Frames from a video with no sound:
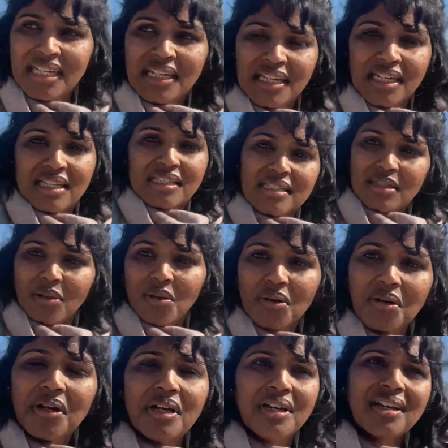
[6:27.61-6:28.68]
So
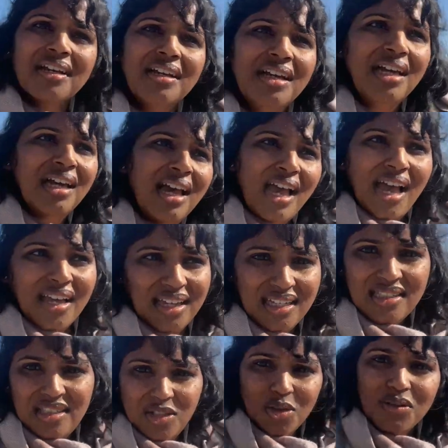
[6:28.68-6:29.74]
I guess the
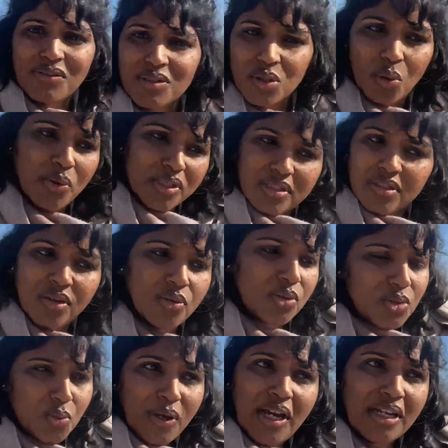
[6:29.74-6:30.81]
universe always knows
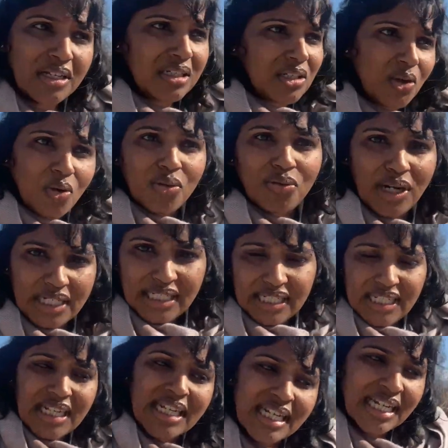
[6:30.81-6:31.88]
when you're ready
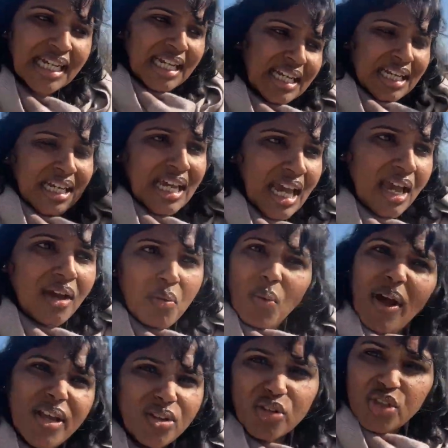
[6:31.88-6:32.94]
and where you
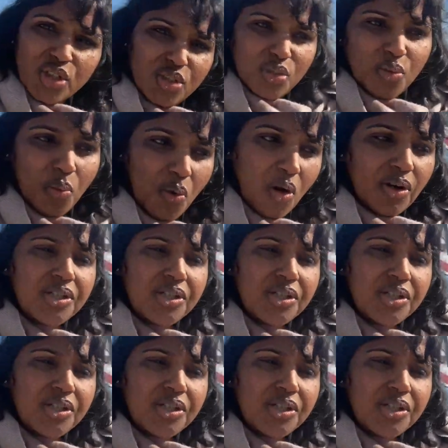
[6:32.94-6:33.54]
should do what.